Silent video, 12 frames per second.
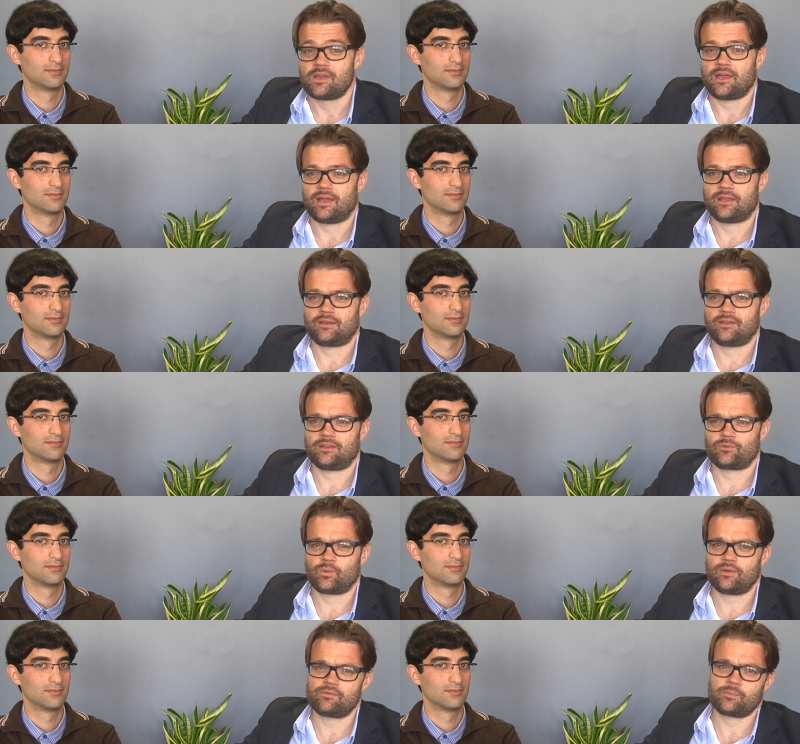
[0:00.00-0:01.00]
Speaker 1: And it's
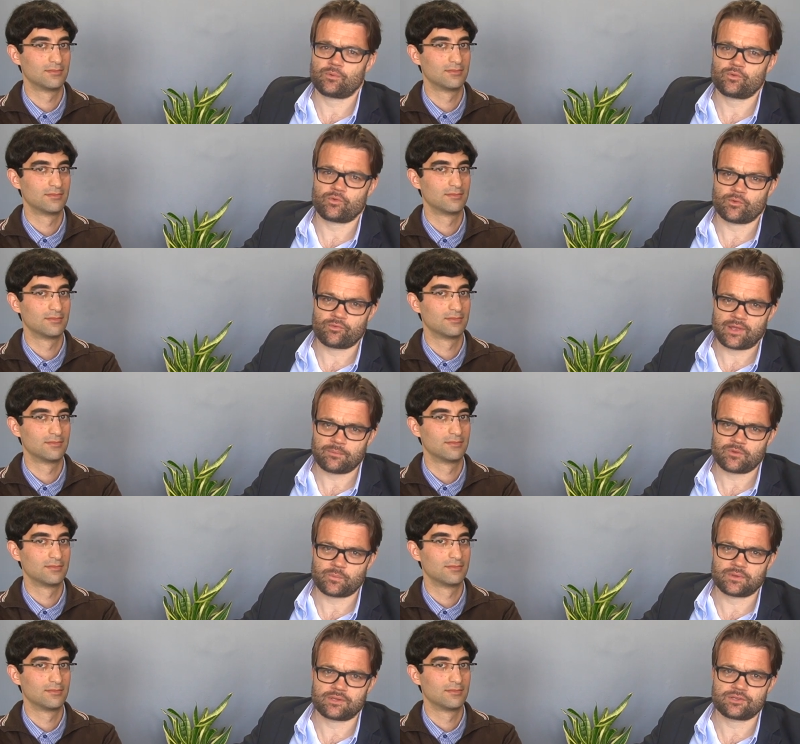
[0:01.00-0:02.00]
one of the most famous
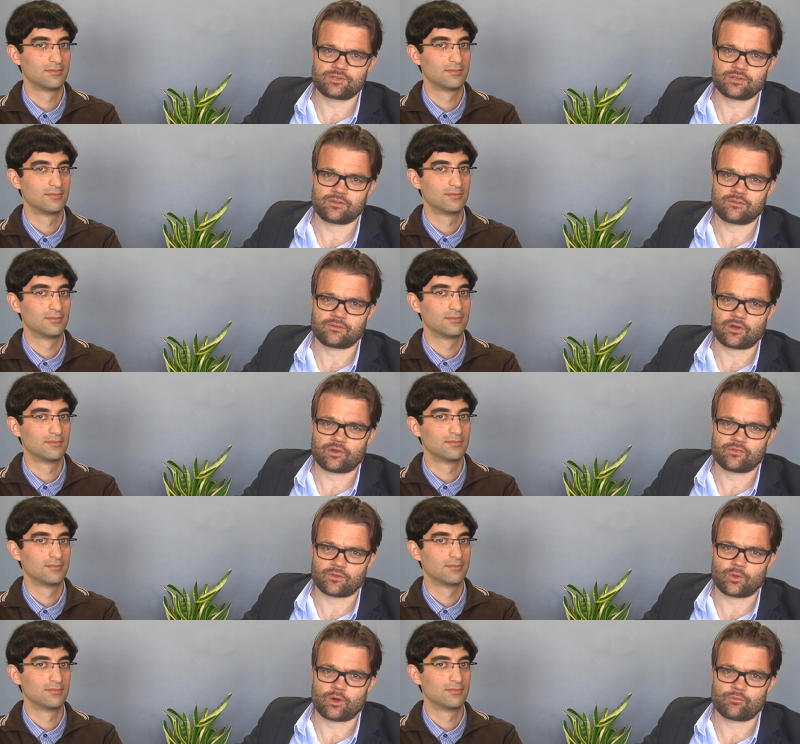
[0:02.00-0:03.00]
petitions on the
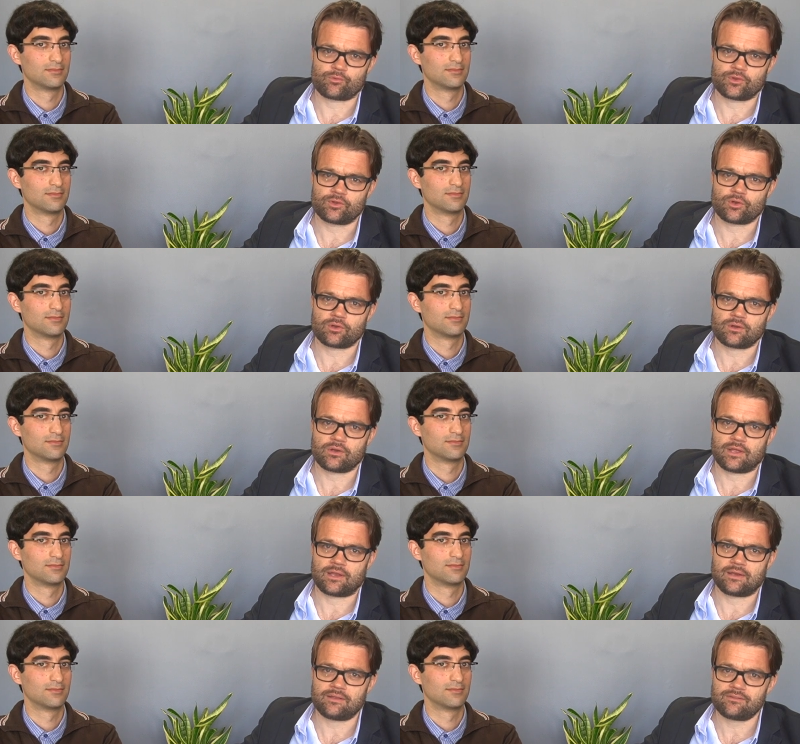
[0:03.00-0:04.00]
Law of Return.
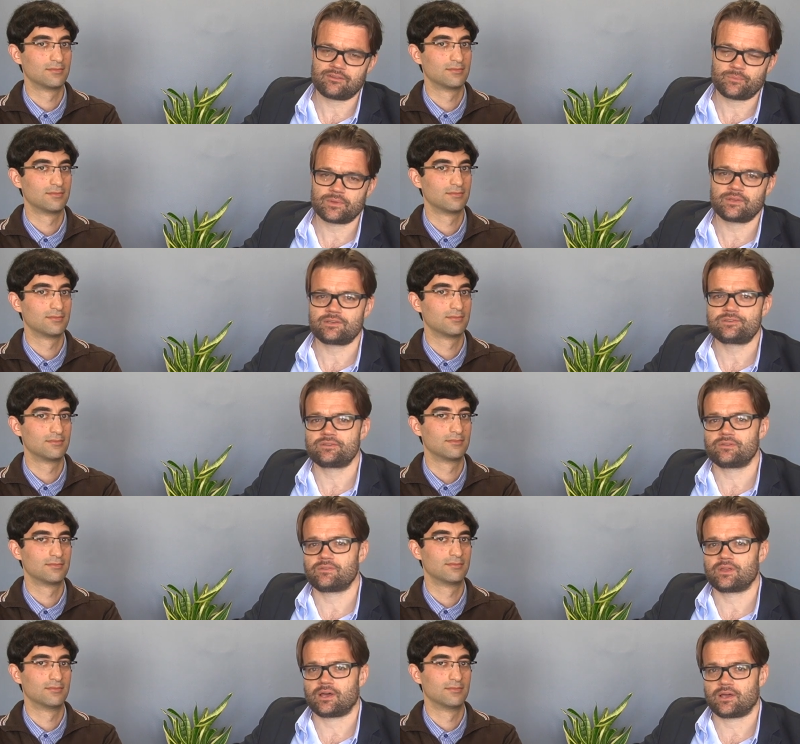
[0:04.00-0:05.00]
And in this
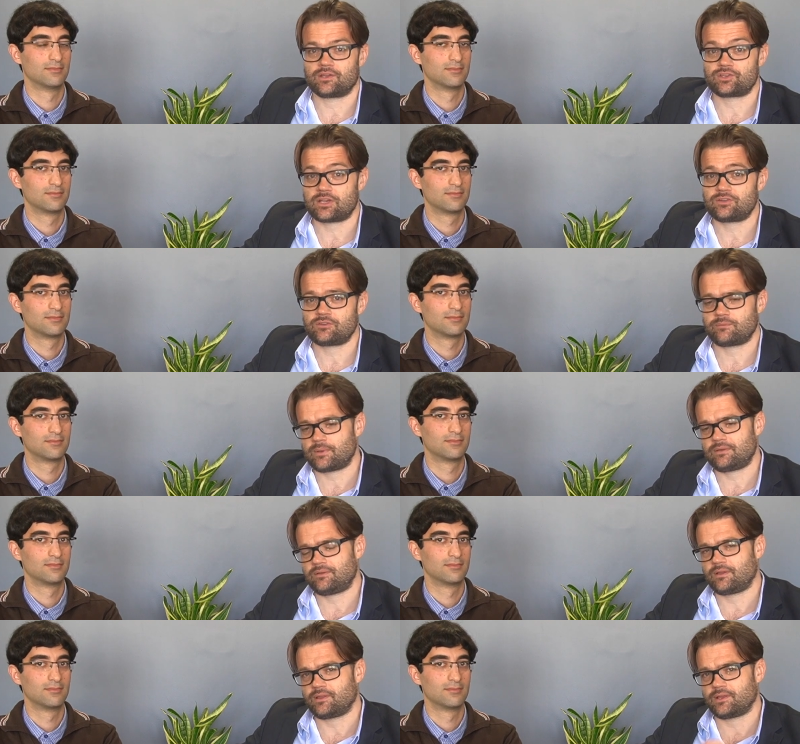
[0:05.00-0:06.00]
petition, the judges
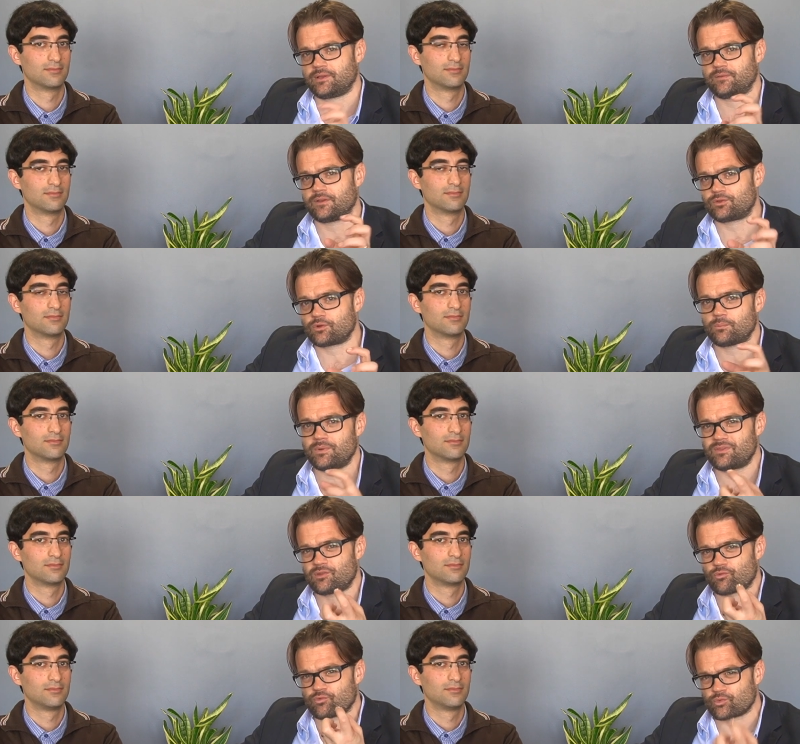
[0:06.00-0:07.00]
basically determined
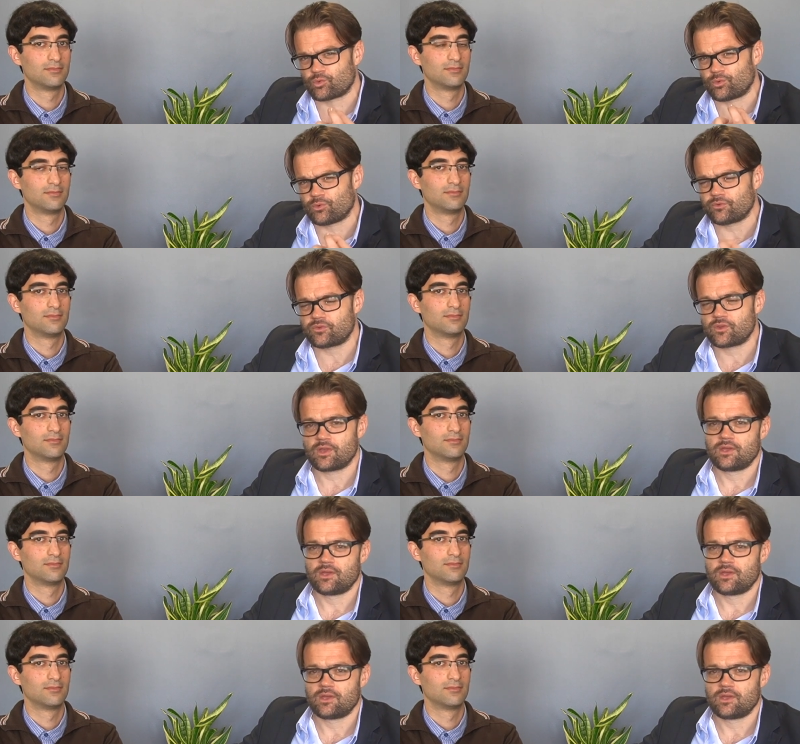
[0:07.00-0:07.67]
the rules